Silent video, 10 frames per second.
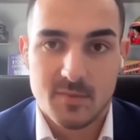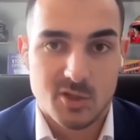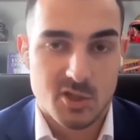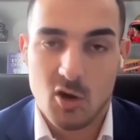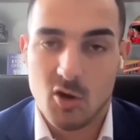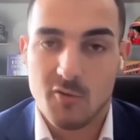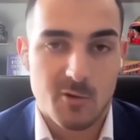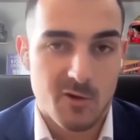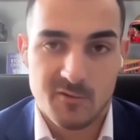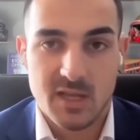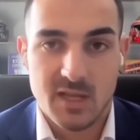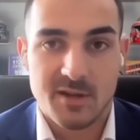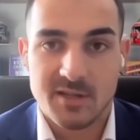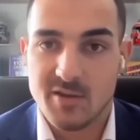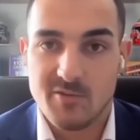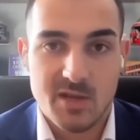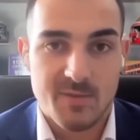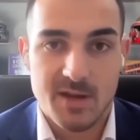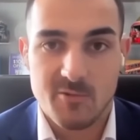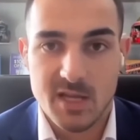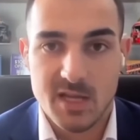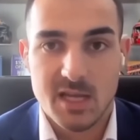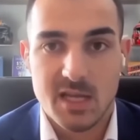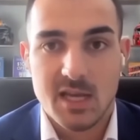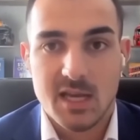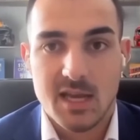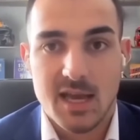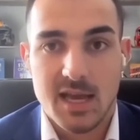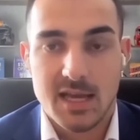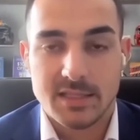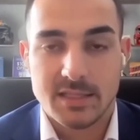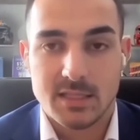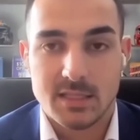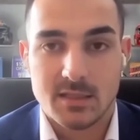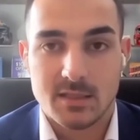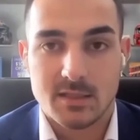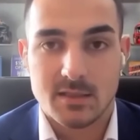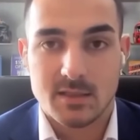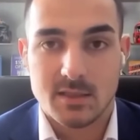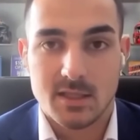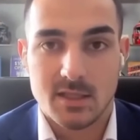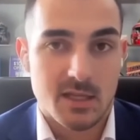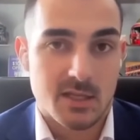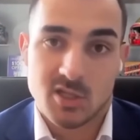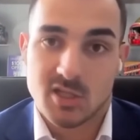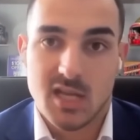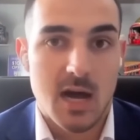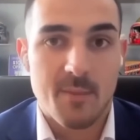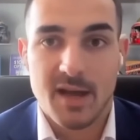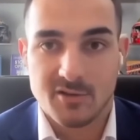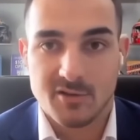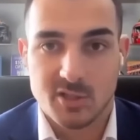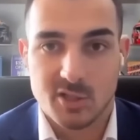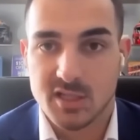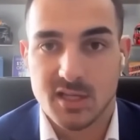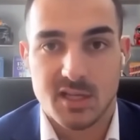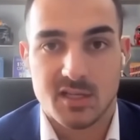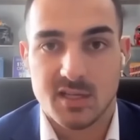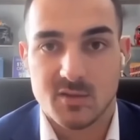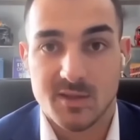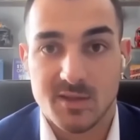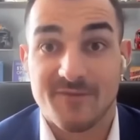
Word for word: just over and over, day by day, week by week. And it, it just compounds just like it does with.